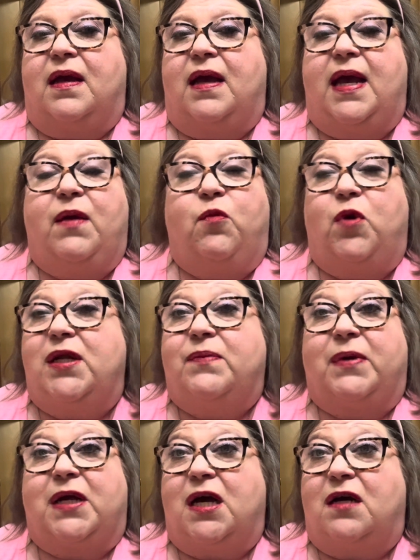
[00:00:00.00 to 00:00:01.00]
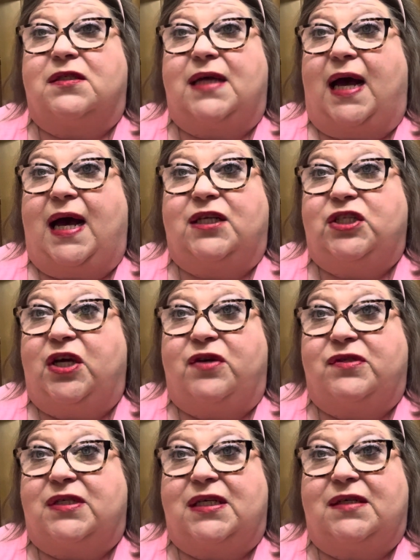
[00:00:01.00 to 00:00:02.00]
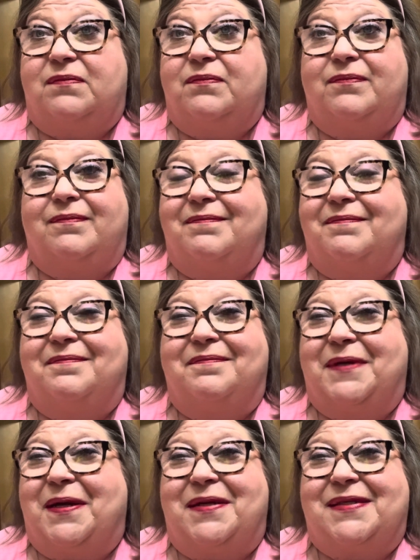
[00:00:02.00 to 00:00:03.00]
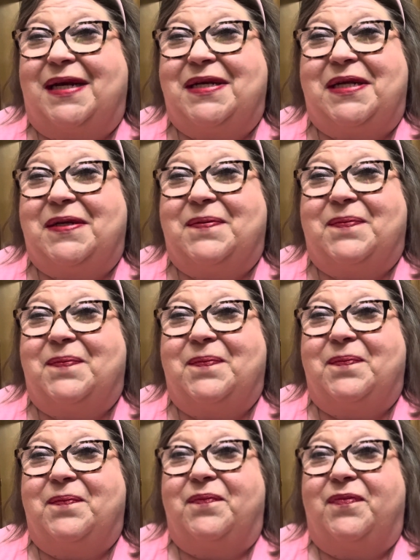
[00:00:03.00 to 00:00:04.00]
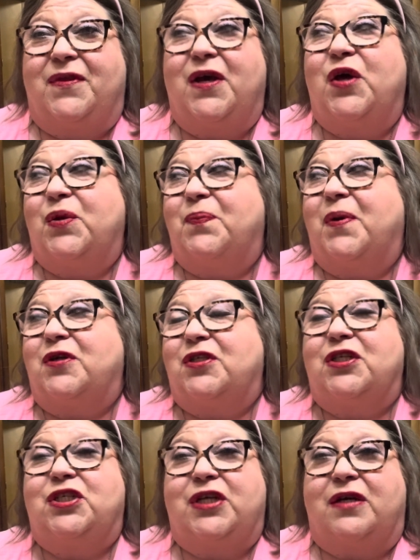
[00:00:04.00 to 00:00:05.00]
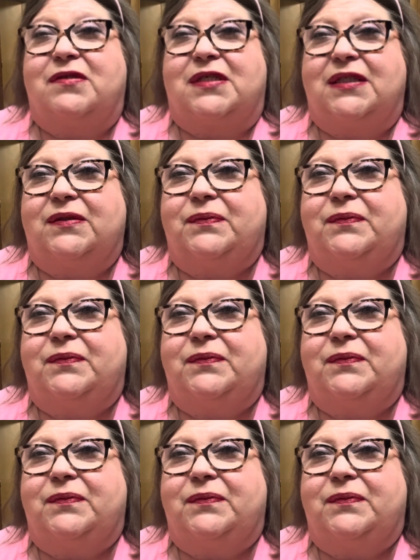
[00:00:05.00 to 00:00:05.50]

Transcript: It wasn't because I chose it, because I didn't. The other person chose it.